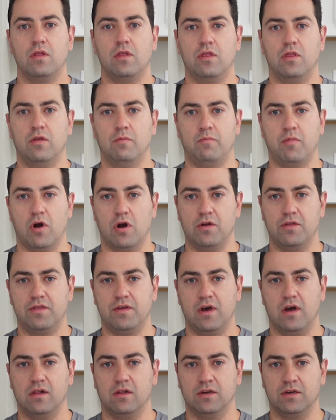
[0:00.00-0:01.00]
The
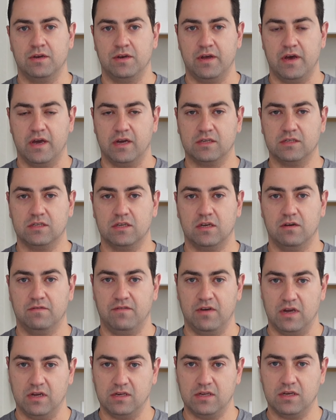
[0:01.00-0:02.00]
Barthel Index of
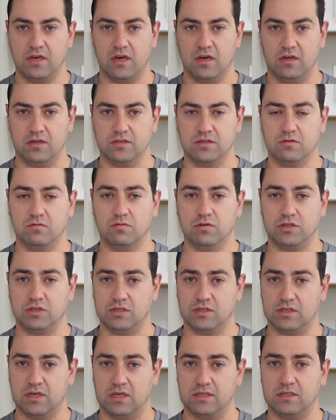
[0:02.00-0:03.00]
ADLs, which
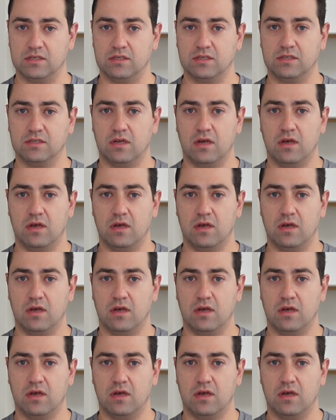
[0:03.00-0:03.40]
assesses